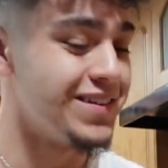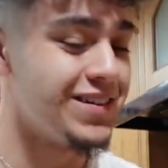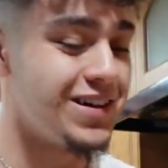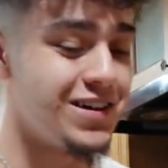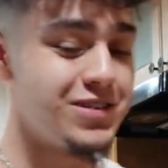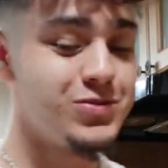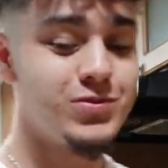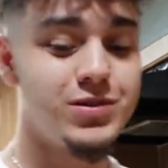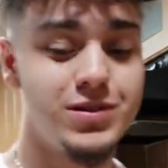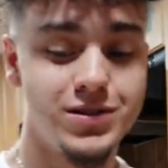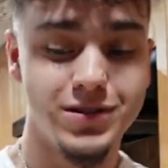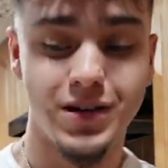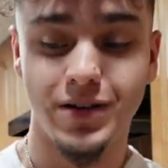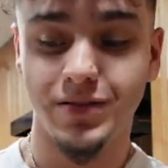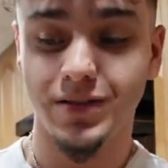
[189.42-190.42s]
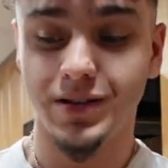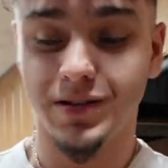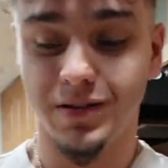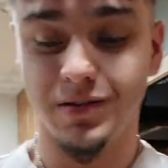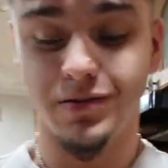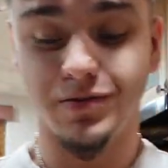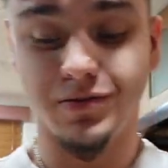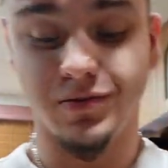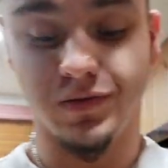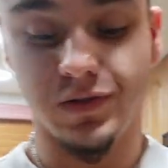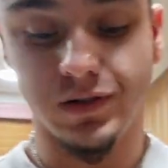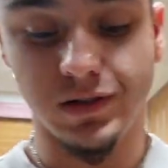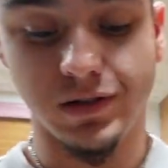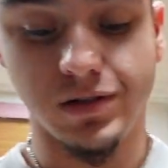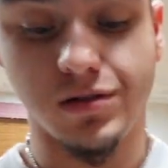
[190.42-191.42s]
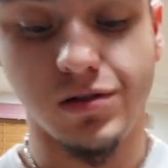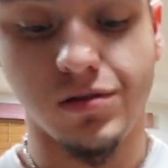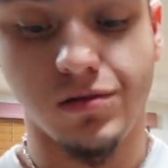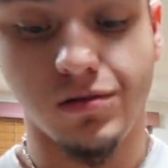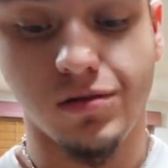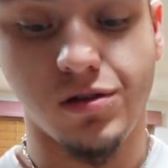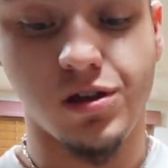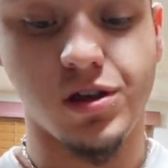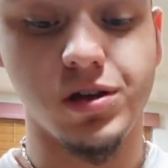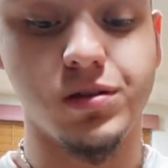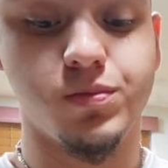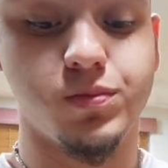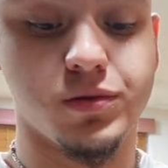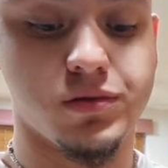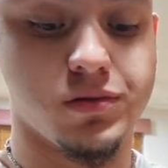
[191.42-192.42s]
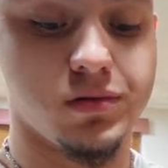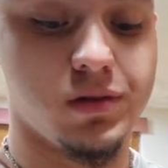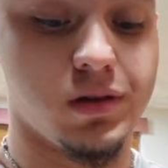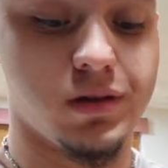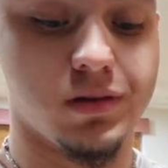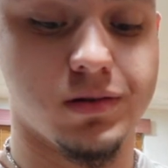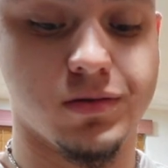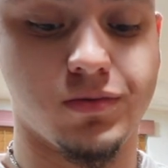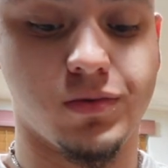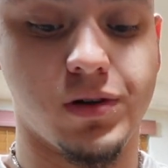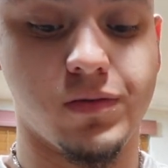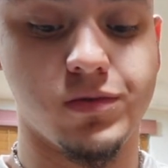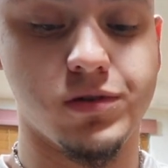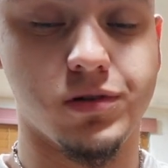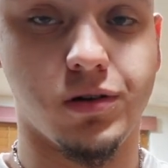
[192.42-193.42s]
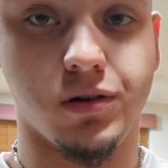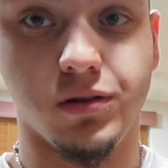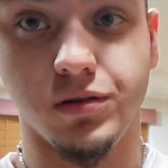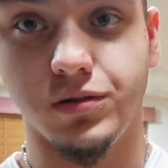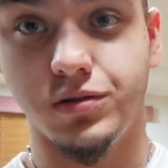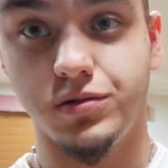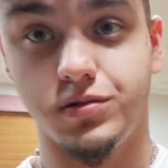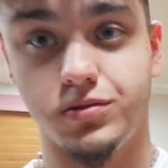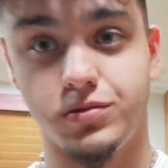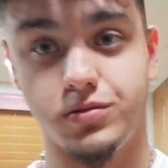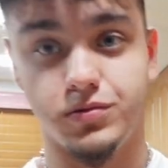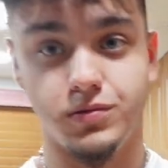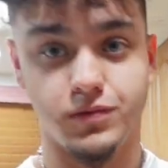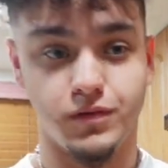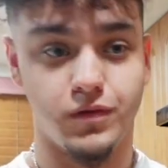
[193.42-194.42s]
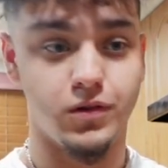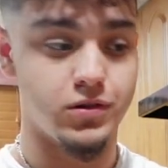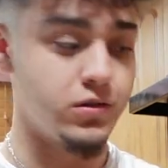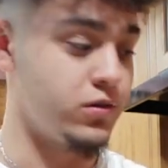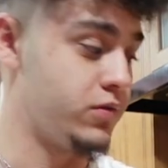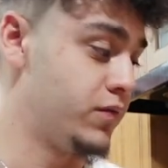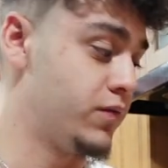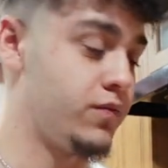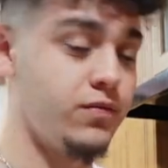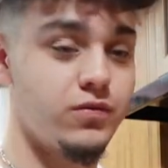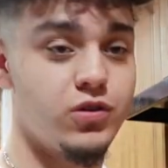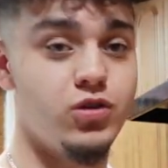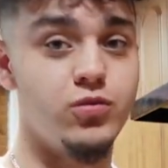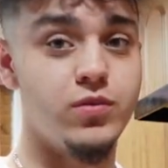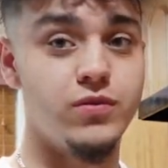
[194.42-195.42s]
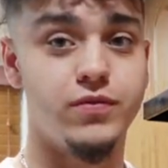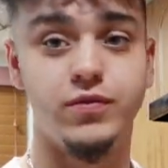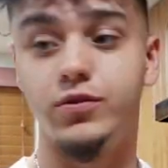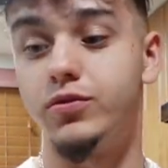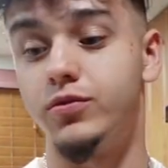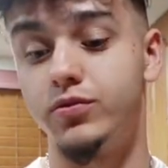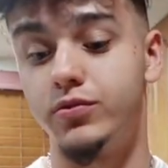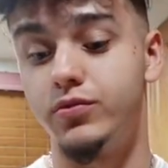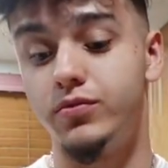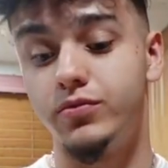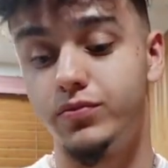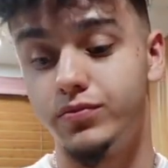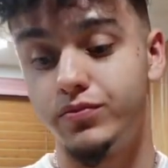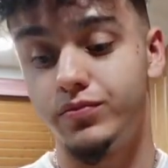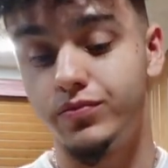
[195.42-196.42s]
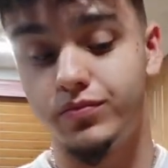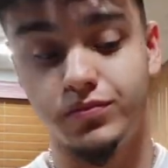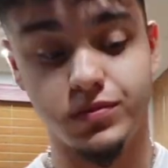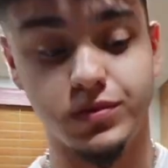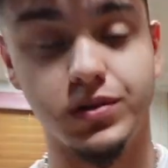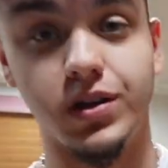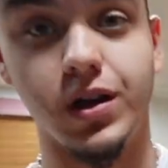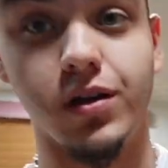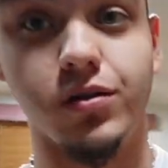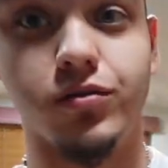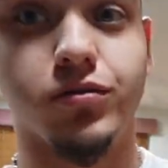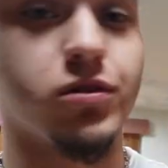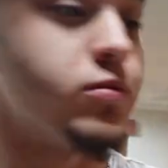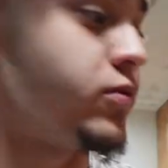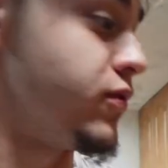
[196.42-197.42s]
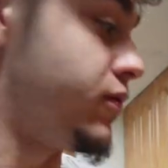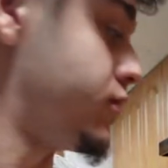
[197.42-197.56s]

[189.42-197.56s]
I just wanted to have like a little cheap, like whatever you call this, Cuban food, ghetto Cuban